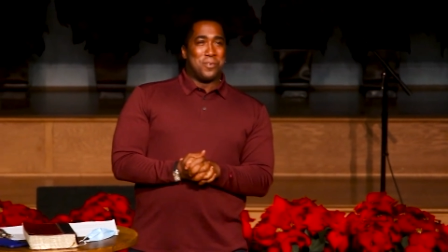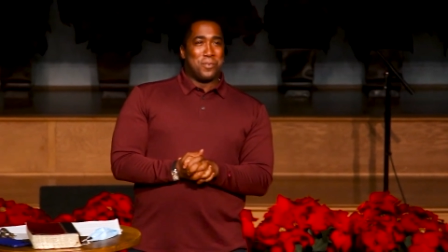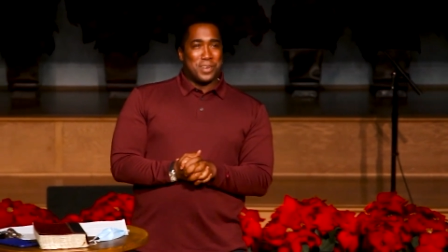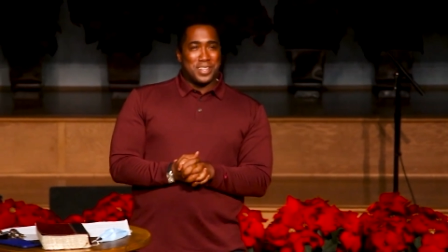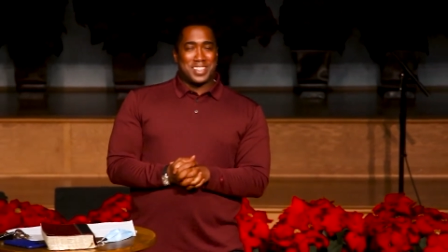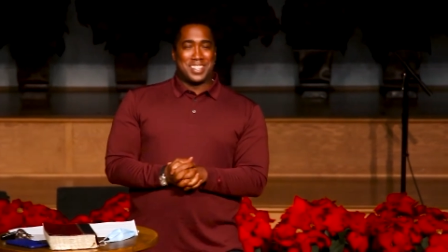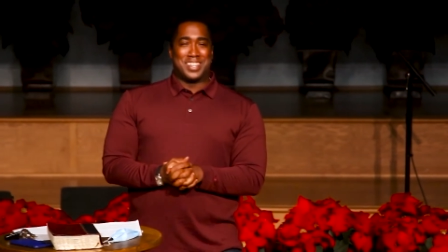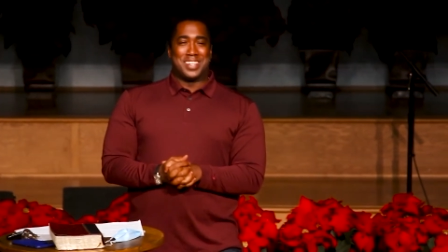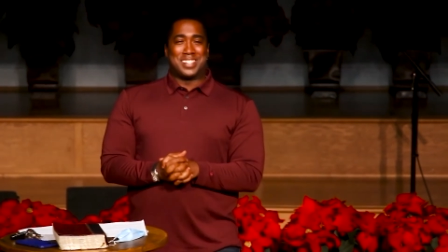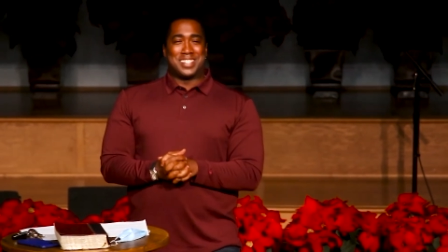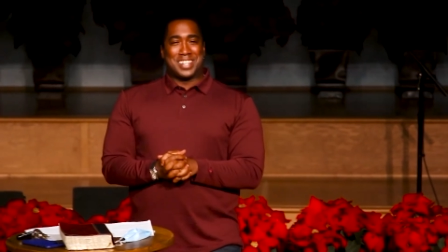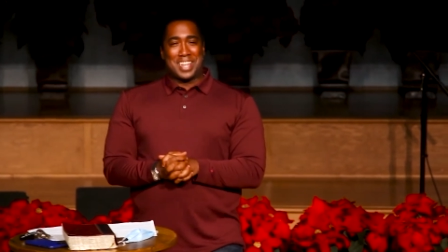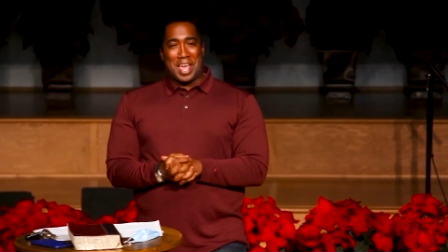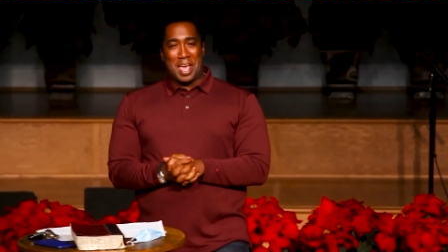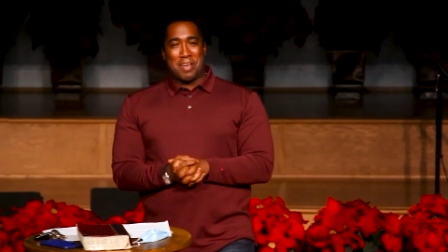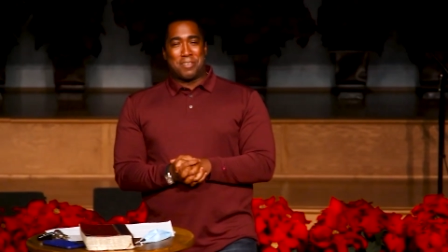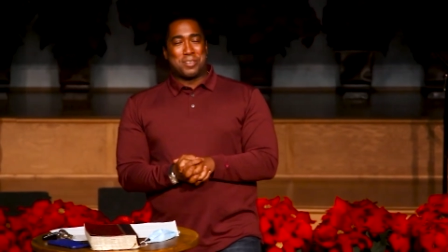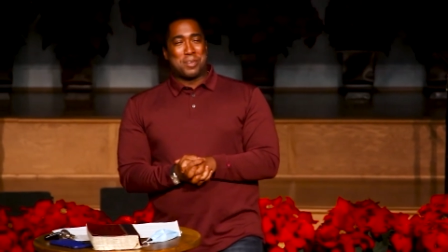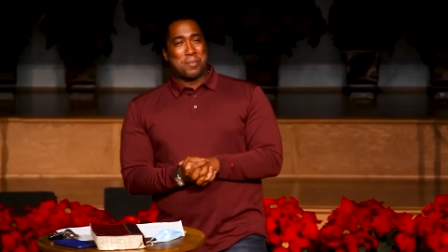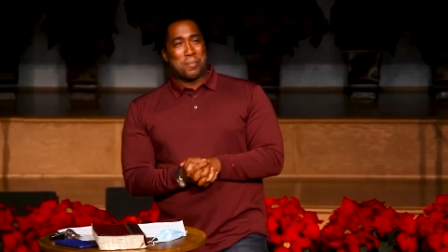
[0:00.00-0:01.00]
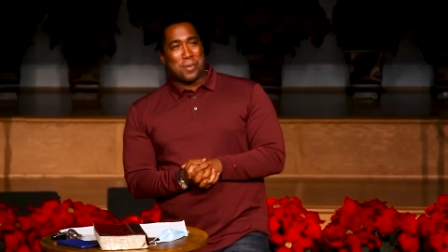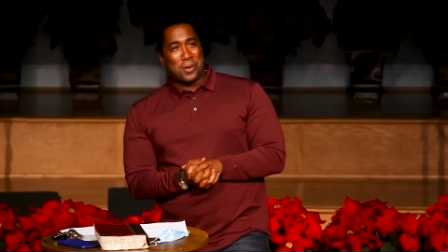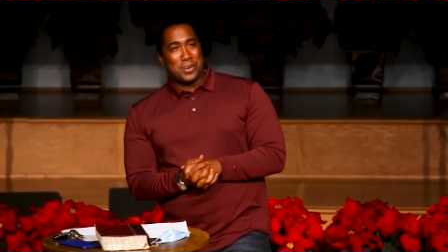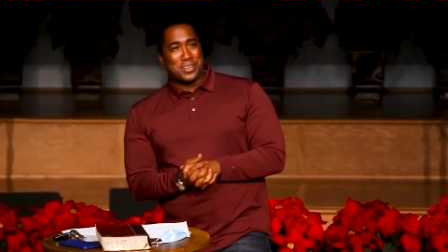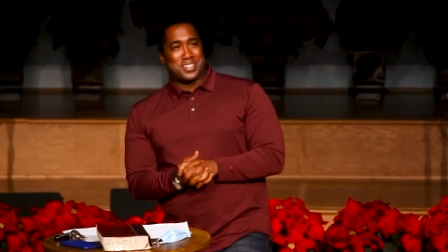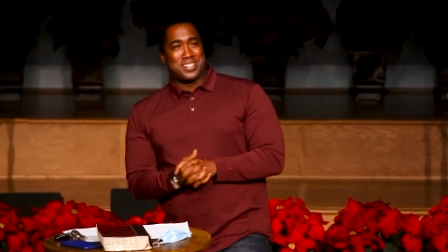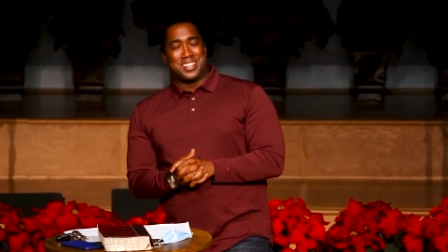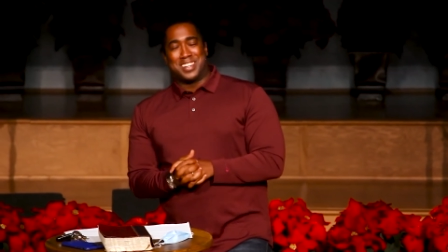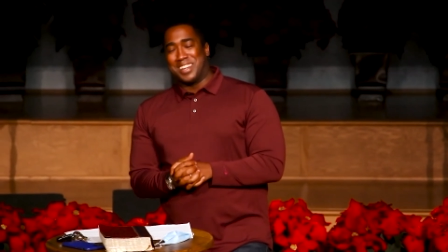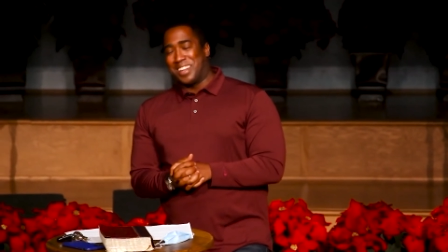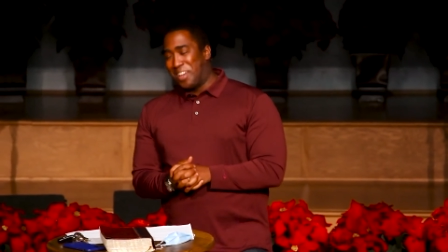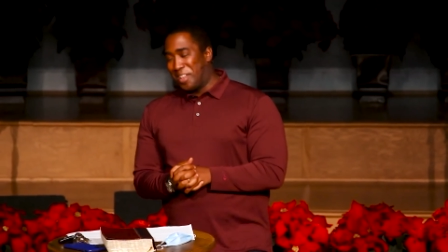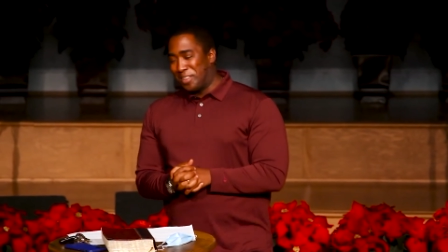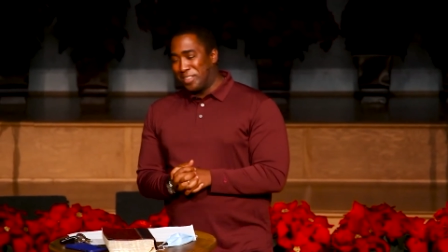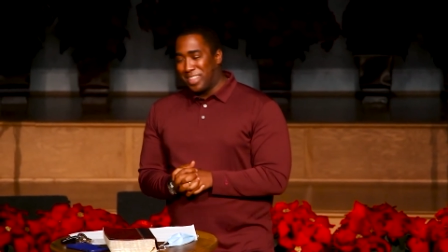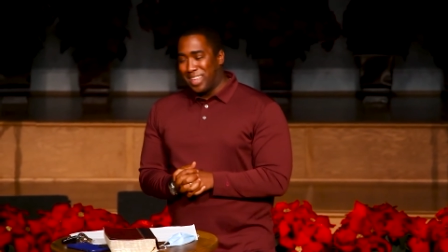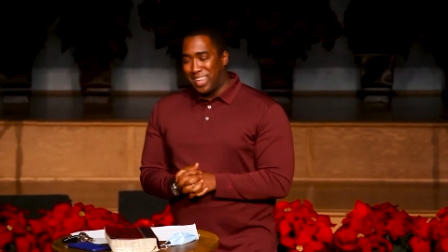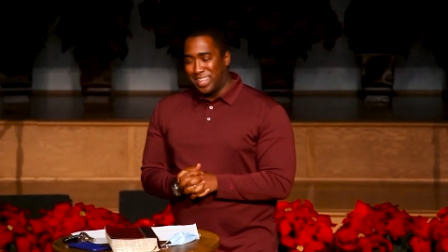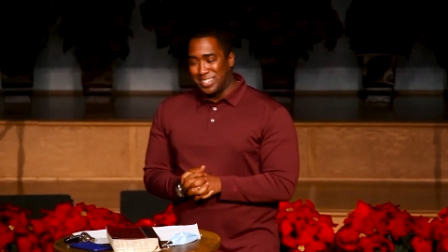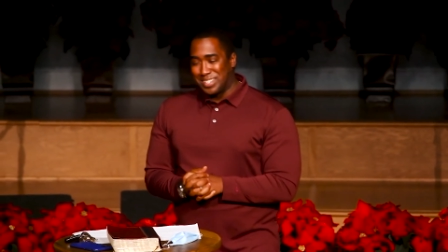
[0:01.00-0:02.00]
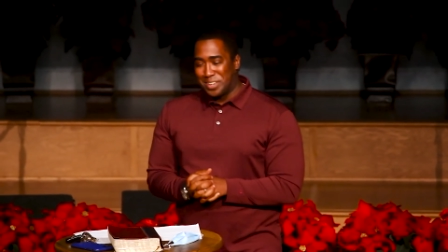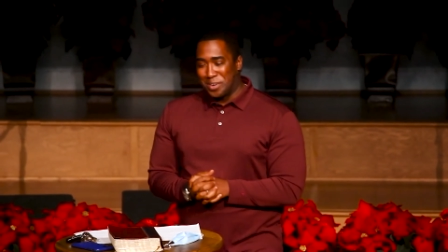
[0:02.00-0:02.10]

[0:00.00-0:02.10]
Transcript: with us live and in person and all of that.